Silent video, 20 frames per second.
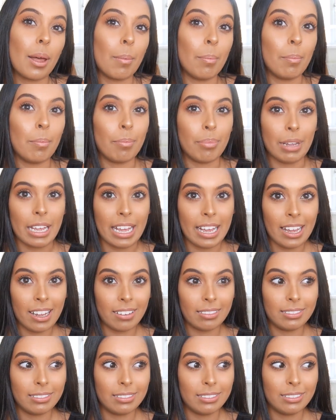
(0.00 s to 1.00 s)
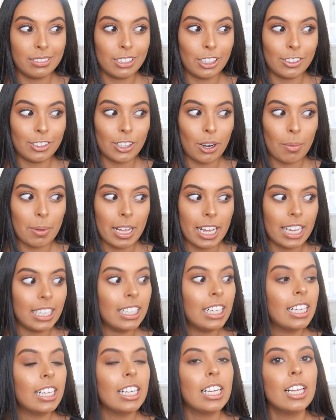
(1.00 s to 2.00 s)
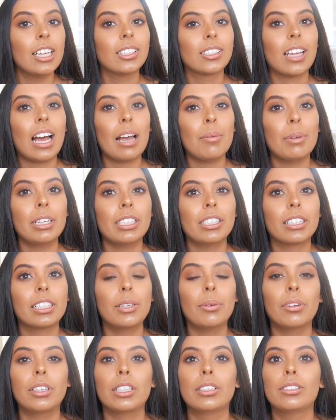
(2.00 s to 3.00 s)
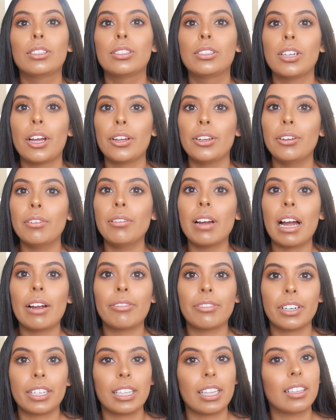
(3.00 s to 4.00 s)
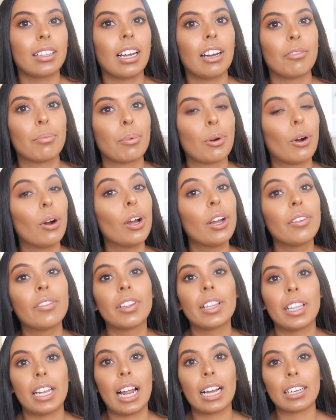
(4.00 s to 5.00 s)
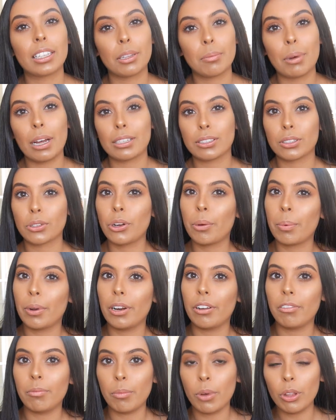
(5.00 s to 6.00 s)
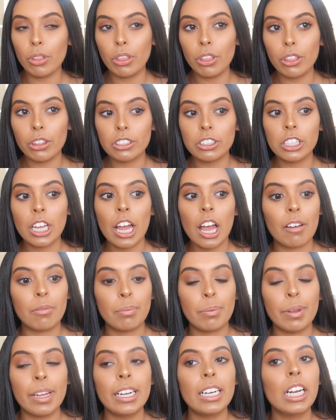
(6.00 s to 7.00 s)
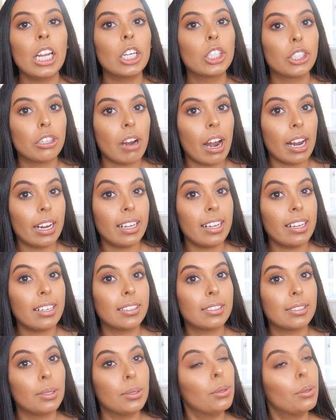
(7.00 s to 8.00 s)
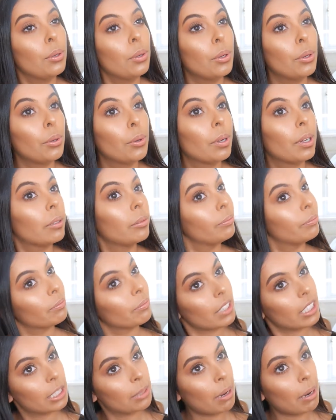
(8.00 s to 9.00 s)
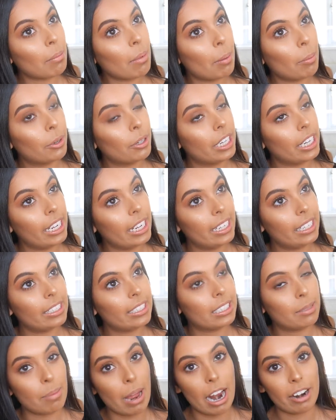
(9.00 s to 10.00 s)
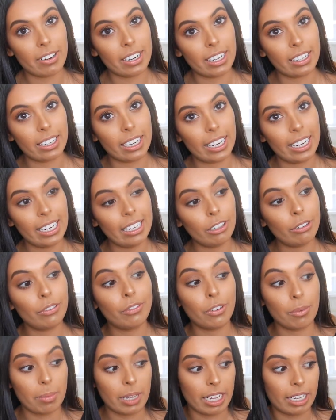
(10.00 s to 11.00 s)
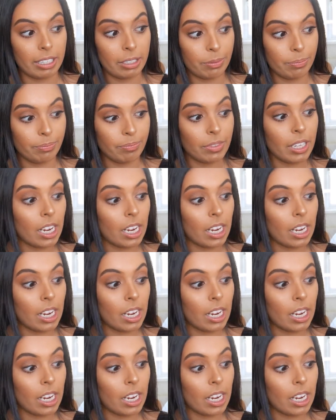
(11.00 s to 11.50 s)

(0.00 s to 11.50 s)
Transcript: a bit of shopping so I basically wanted to show you everything that I've brought over like the past couple of months. I've been trying to spend my money sparingly for me